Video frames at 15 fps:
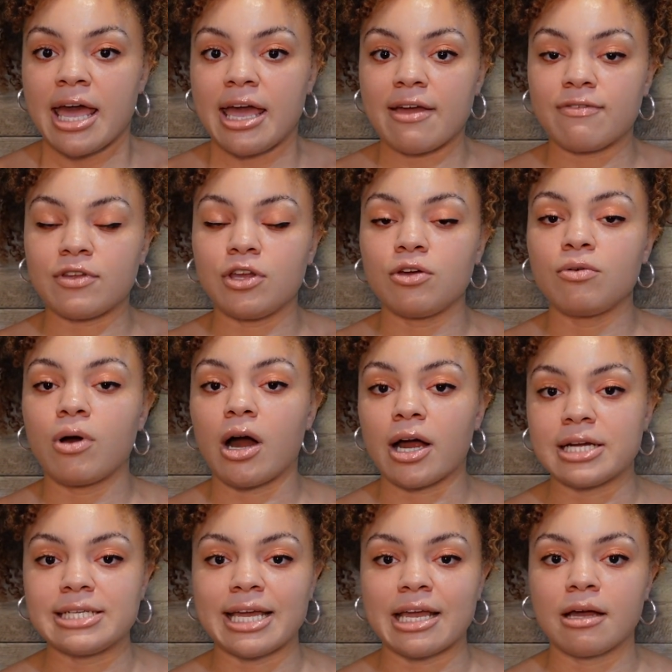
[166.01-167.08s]
If you
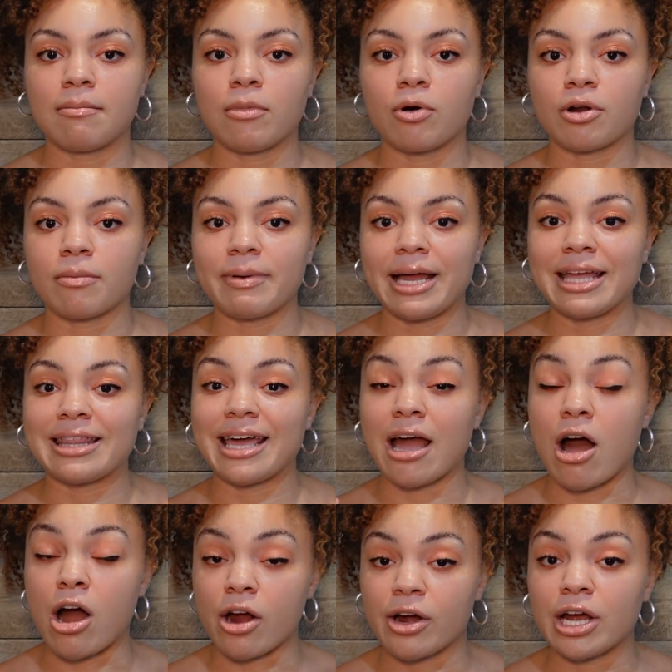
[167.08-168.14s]
are taking a motorbike, they
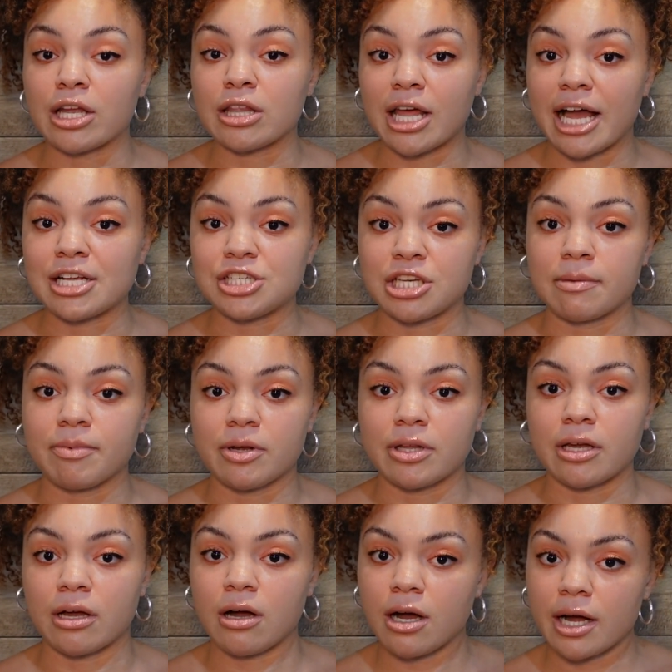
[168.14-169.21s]
are a lot cheaper
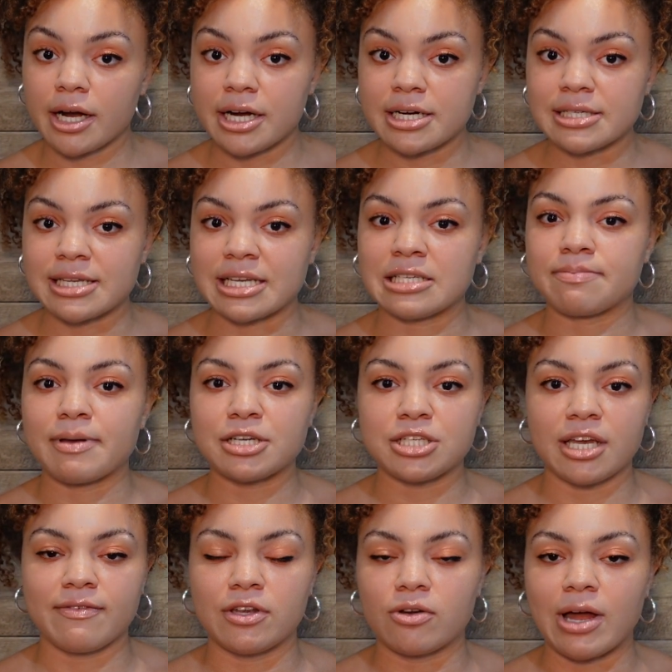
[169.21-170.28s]
than cars,
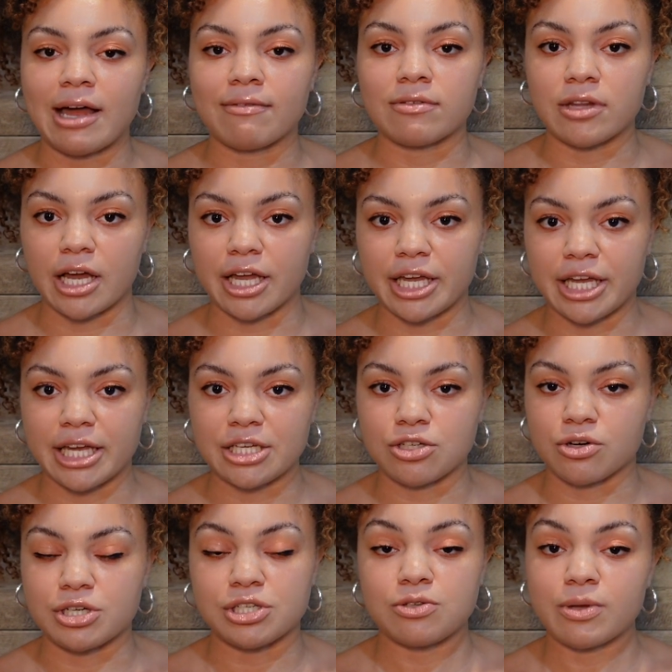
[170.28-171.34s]
especially if you don't have luggage
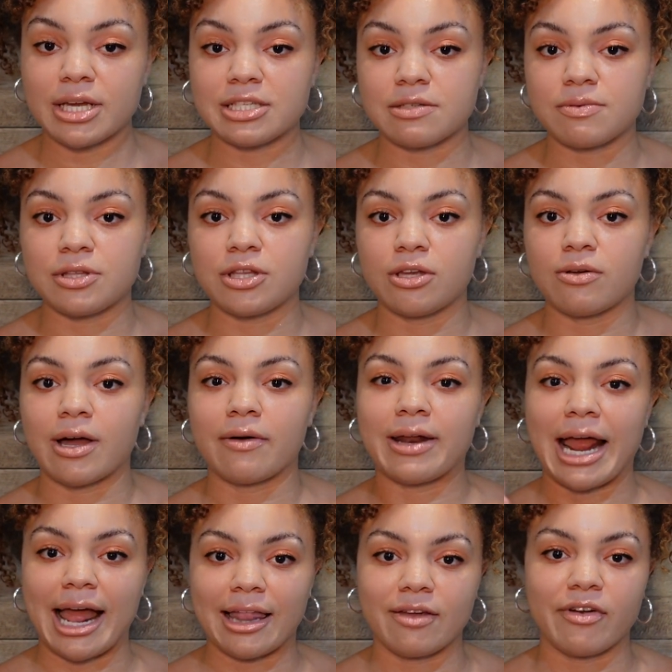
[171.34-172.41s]
or suitcases with you. I would
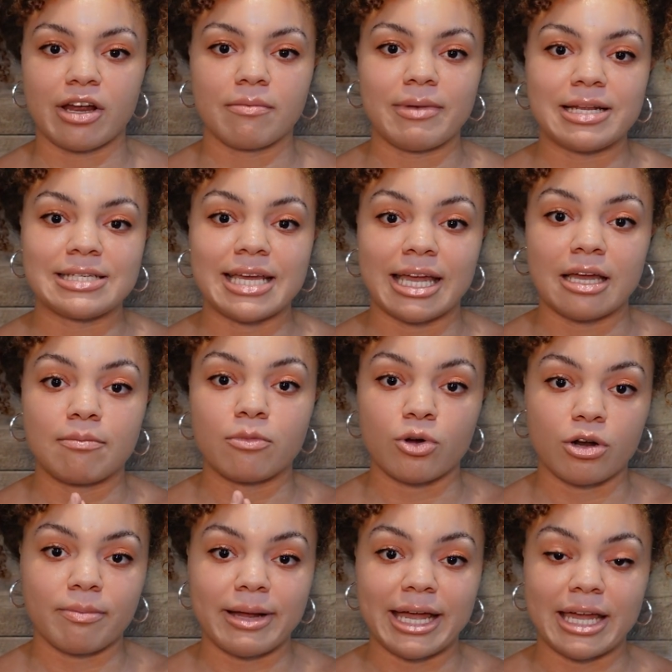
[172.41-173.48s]
highly recommend taking a
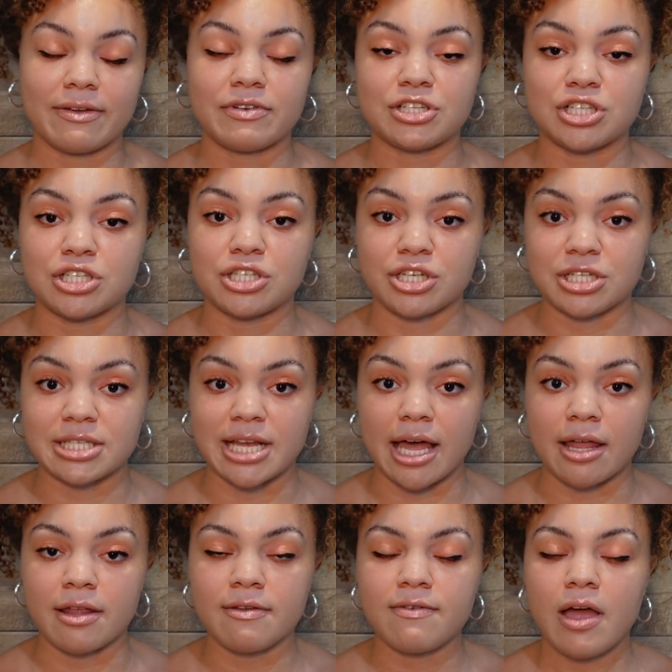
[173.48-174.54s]
motorbike if it's just
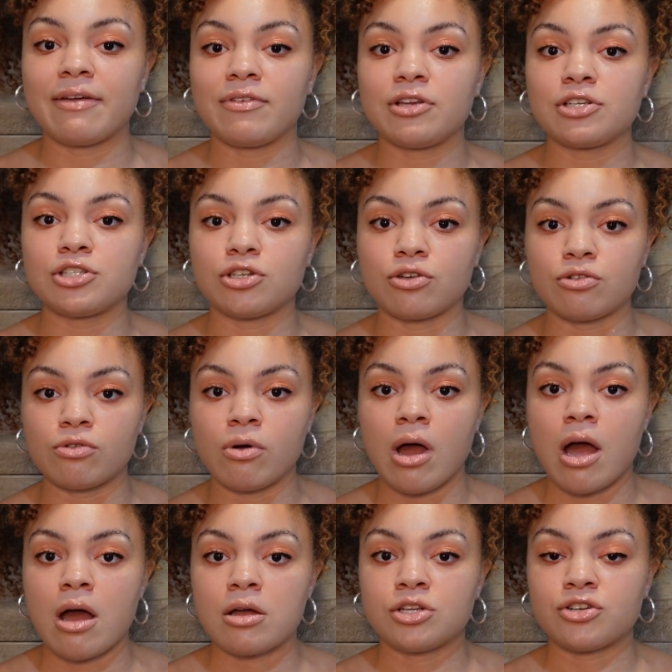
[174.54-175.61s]
yourself. If you do
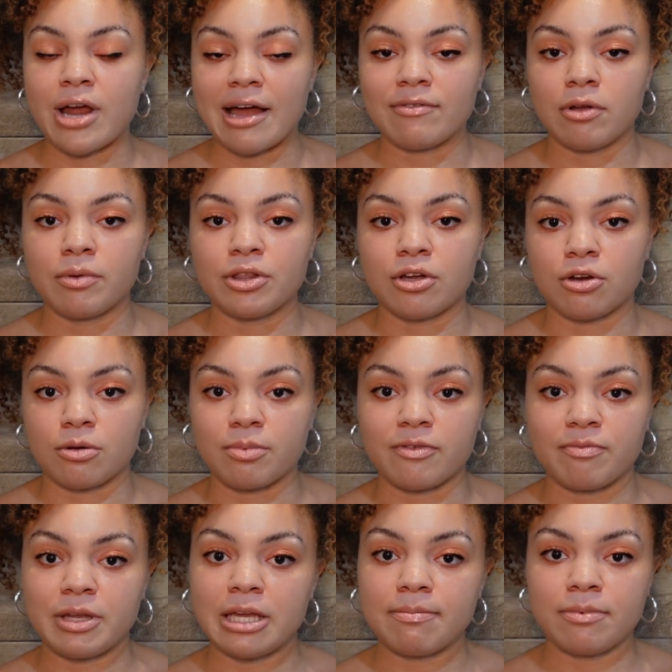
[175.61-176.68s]
travel with a group
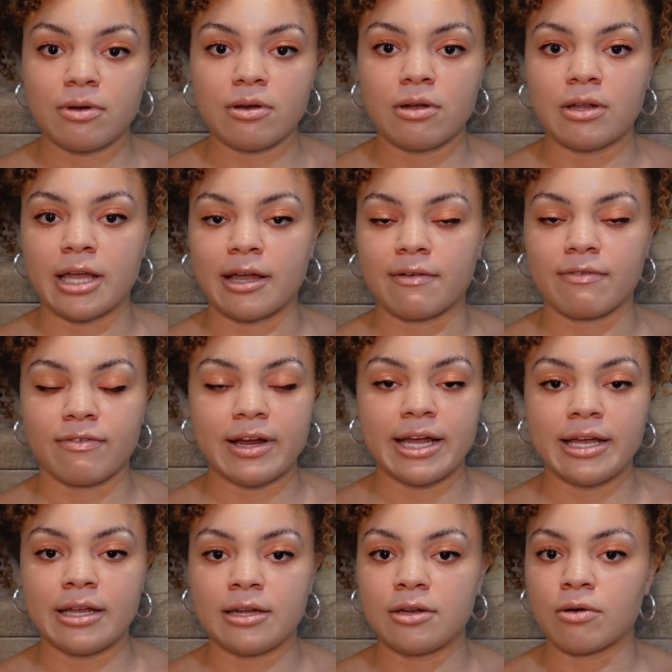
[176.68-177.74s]
of people, like a
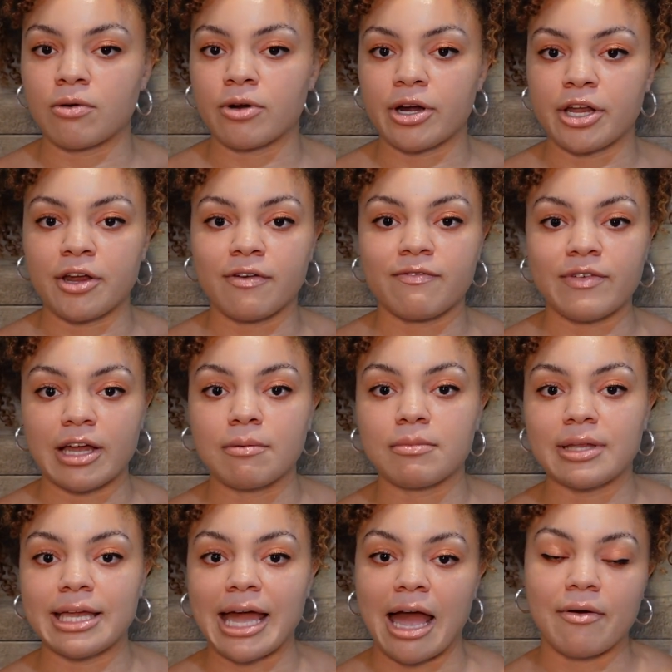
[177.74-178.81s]
friend or your
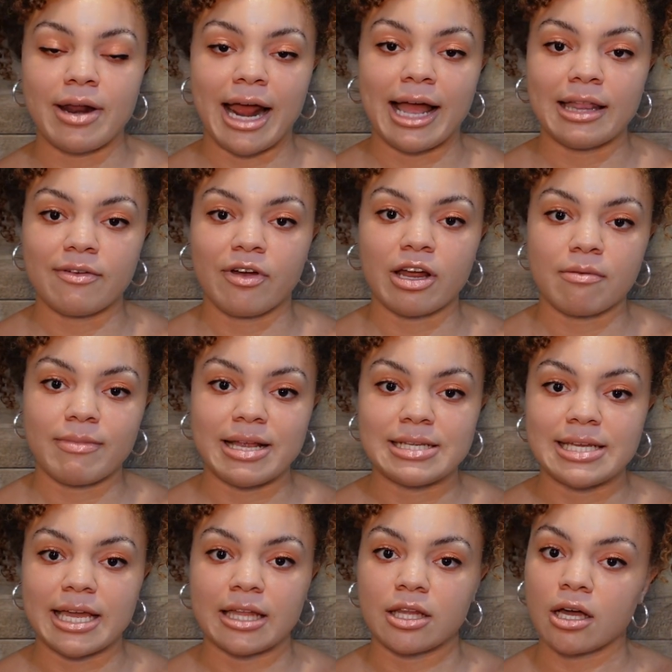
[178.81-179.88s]
family, I would highly recommend
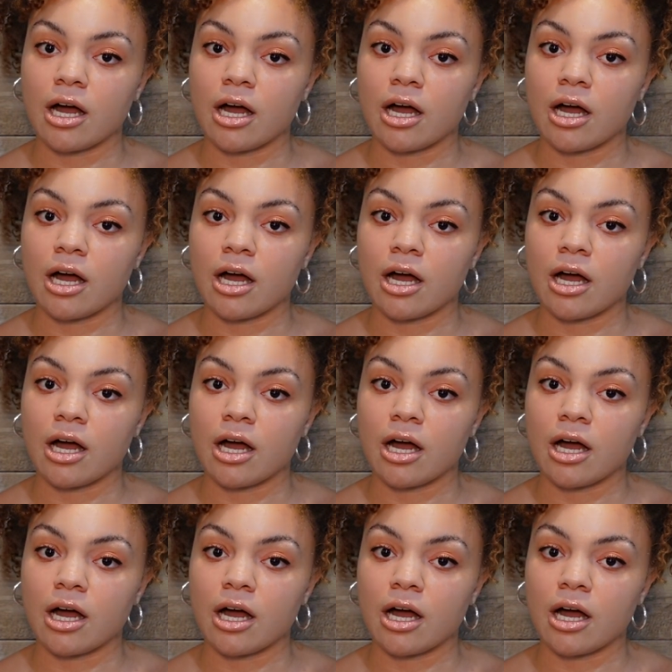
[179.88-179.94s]
taking the